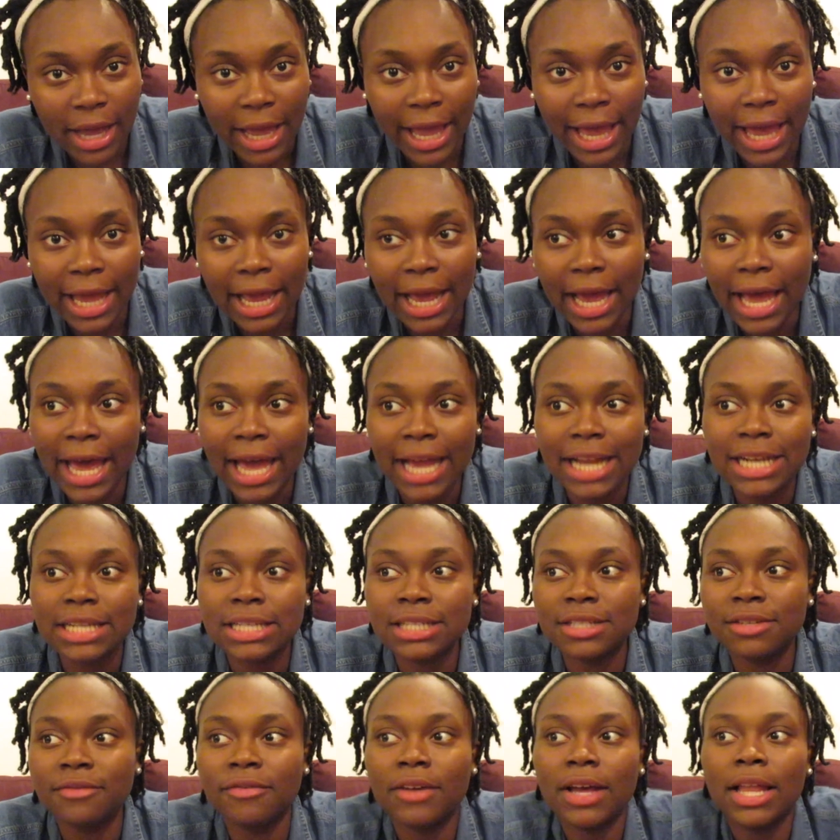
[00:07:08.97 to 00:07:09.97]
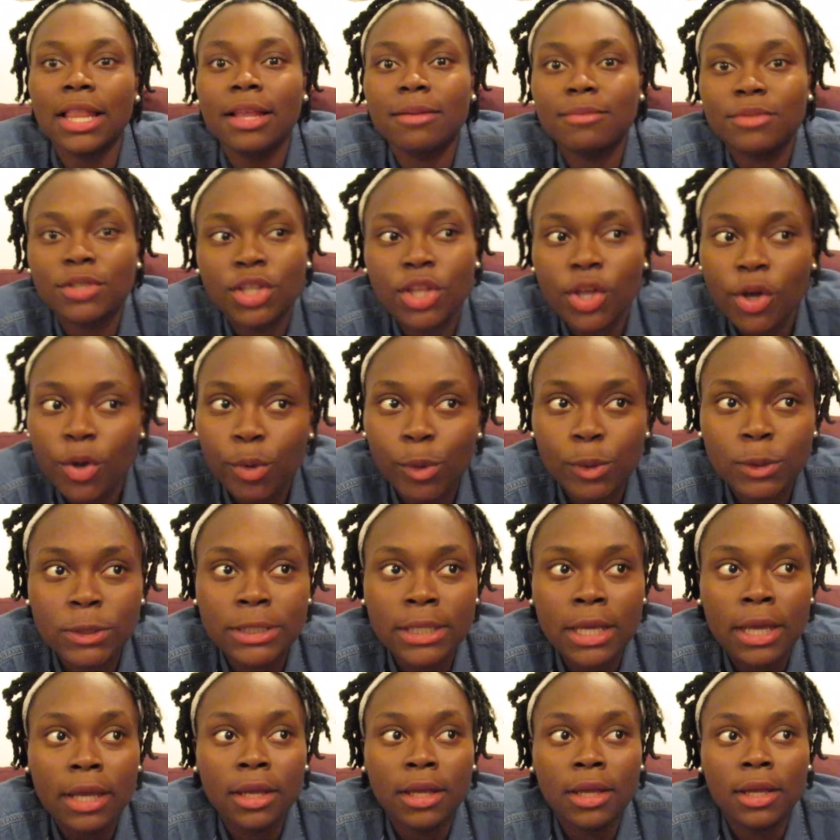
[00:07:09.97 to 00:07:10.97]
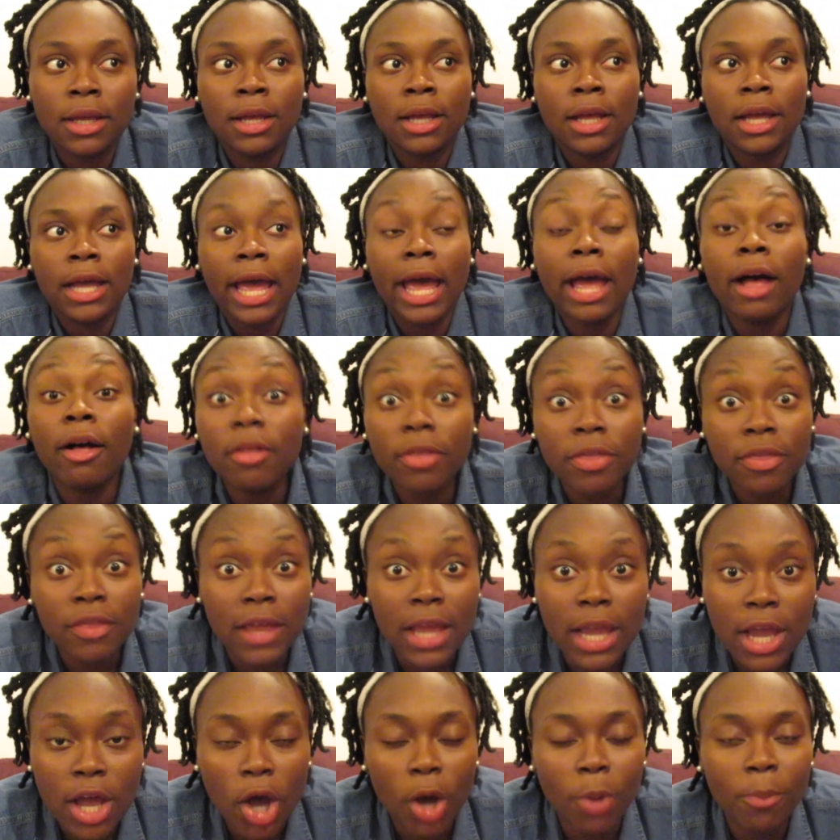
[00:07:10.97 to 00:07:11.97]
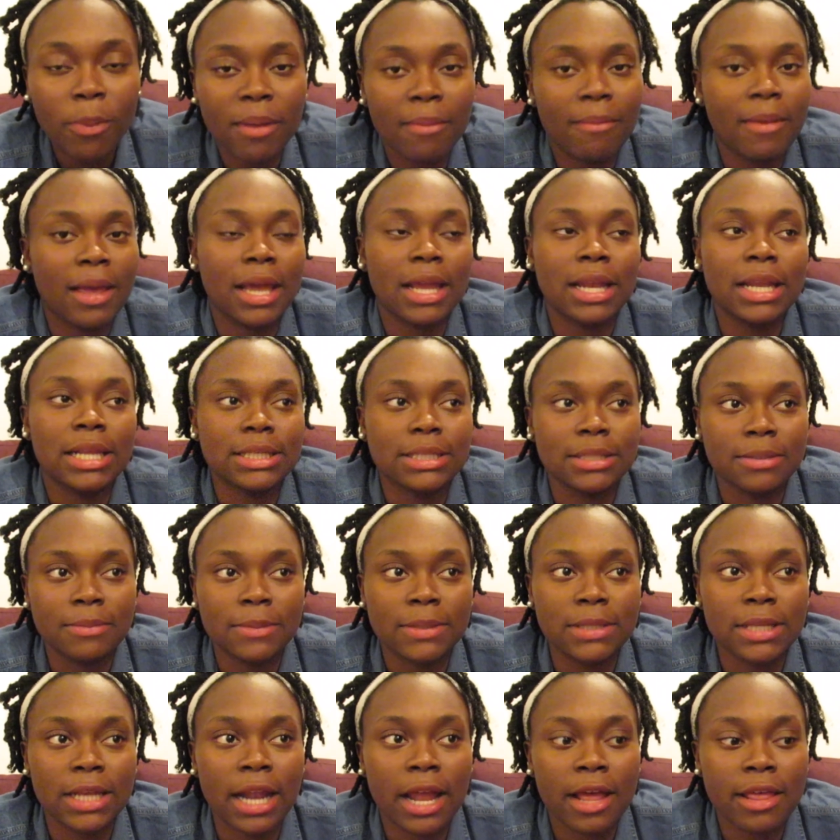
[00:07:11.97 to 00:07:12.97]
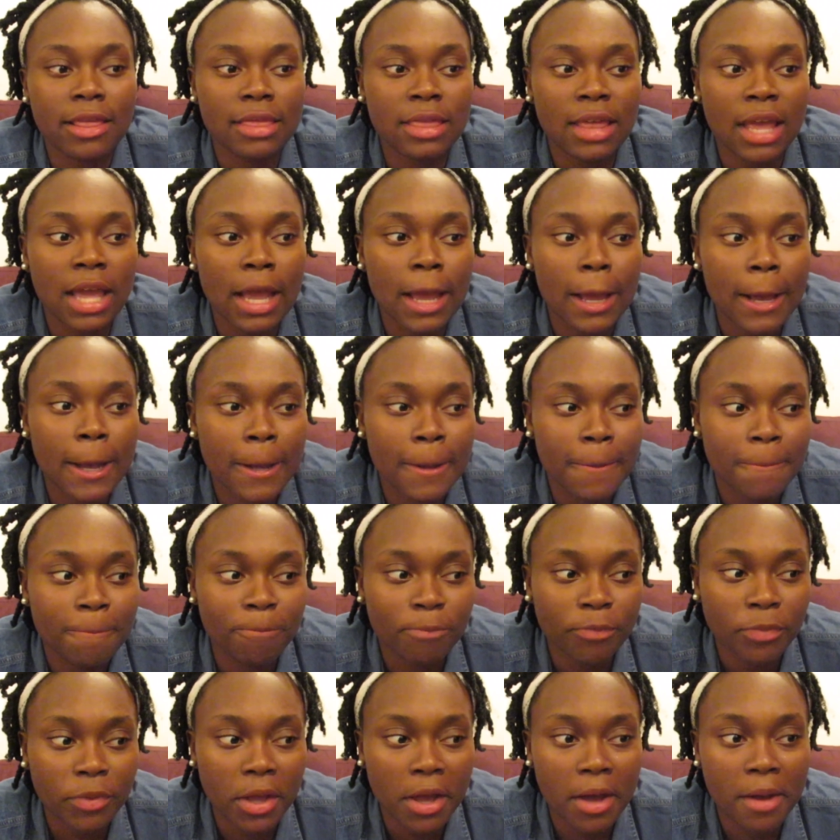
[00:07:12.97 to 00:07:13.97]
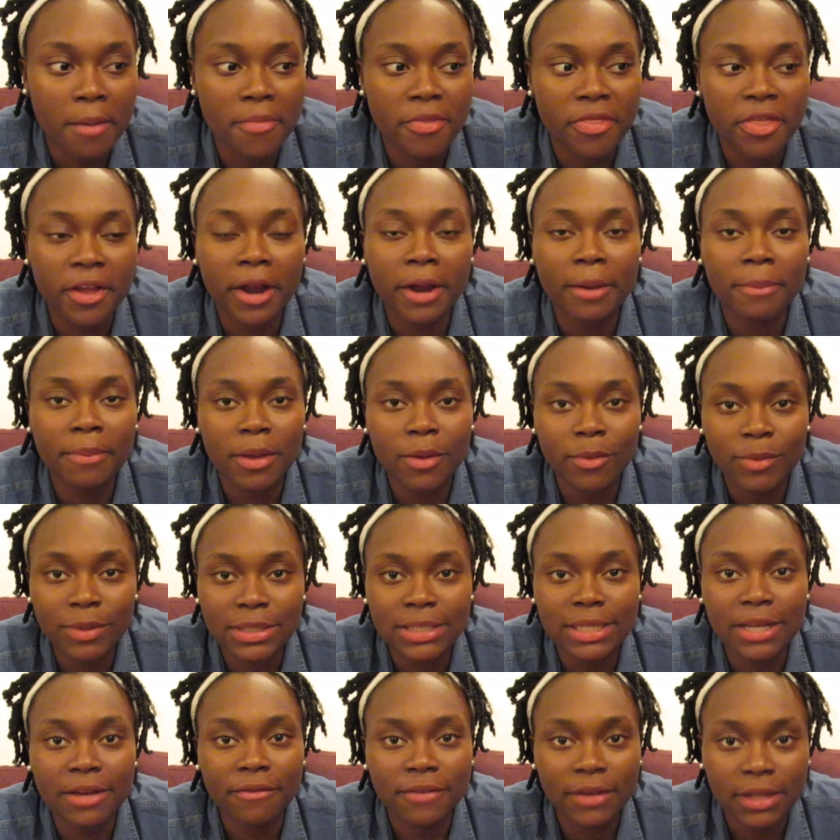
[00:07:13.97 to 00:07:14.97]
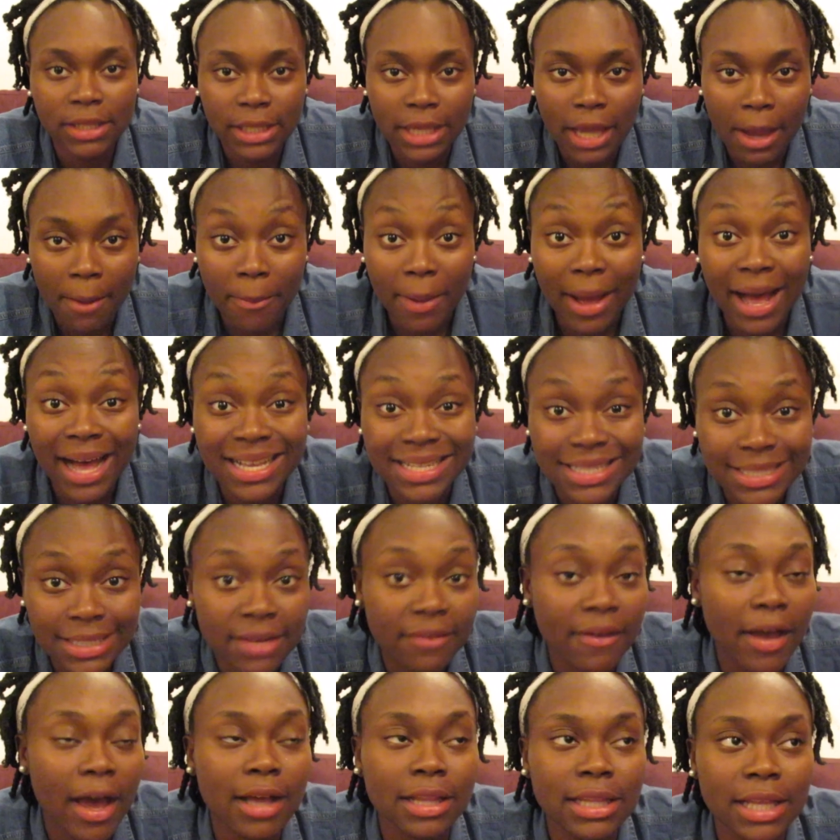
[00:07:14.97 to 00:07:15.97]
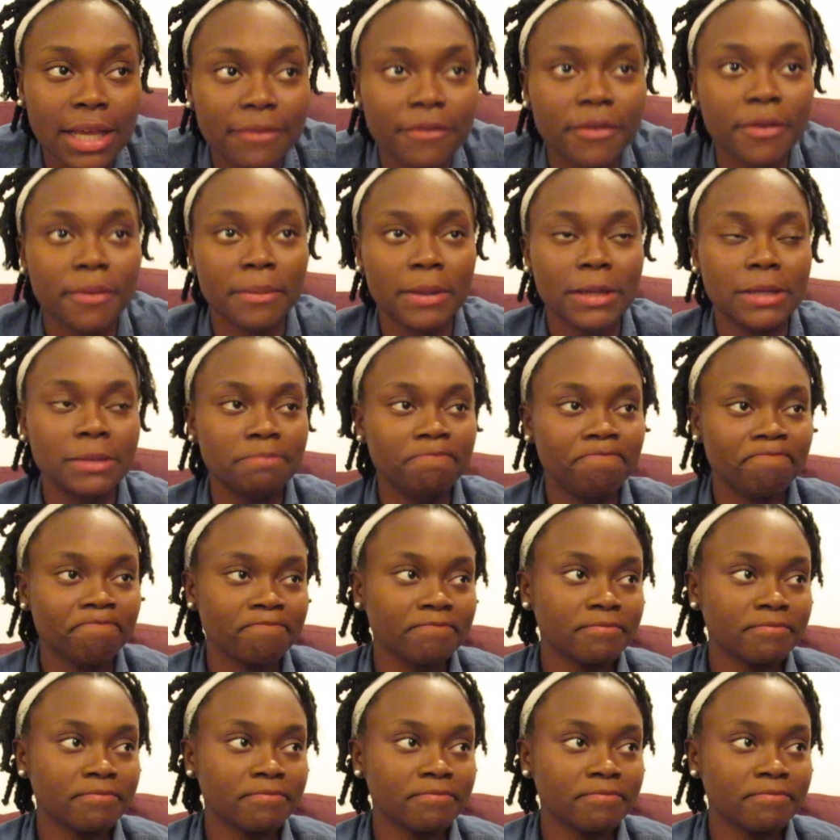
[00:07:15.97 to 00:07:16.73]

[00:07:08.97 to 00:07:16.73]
I hadn't developed those healthy coping mechanisms, and I think therapy was definitely a positive outlet for me.